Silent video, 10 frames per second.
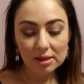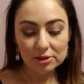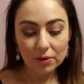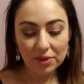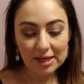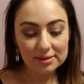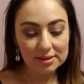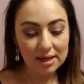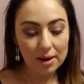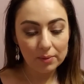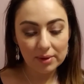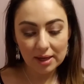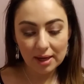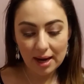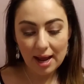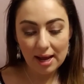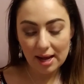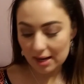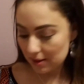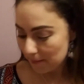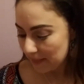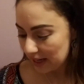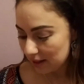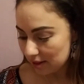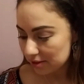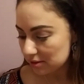So that's that one. And my other